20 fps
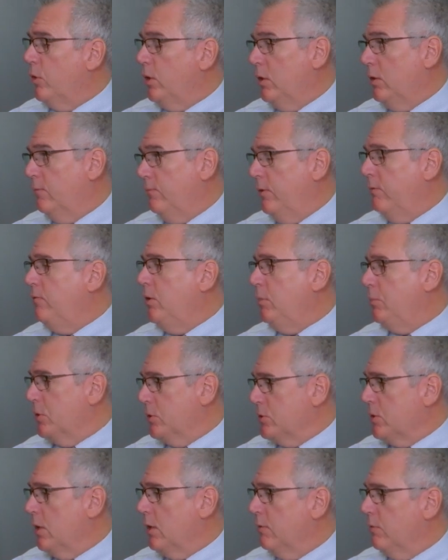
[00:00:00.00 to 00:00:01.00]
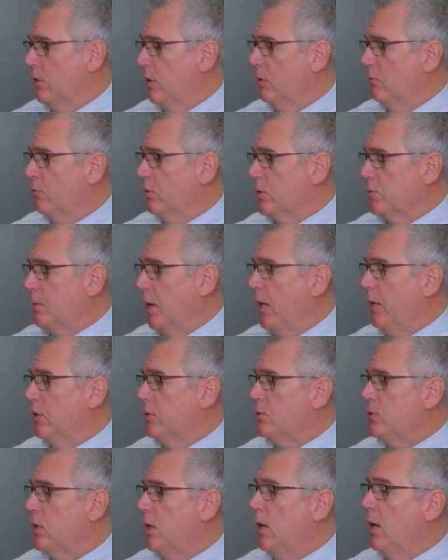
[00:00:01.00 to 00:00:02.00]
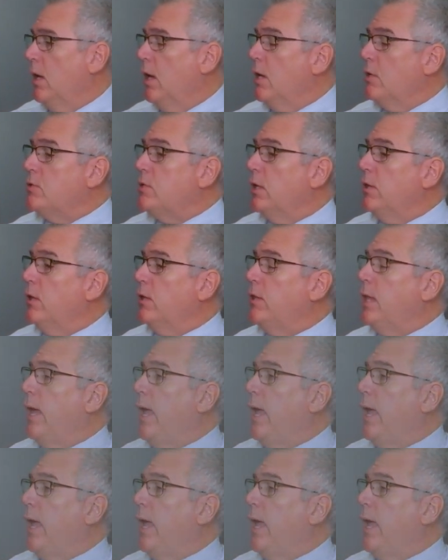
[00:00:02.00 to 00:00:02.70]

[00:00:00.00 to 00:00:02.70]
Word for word: 40 to 50 percent of the respondents say that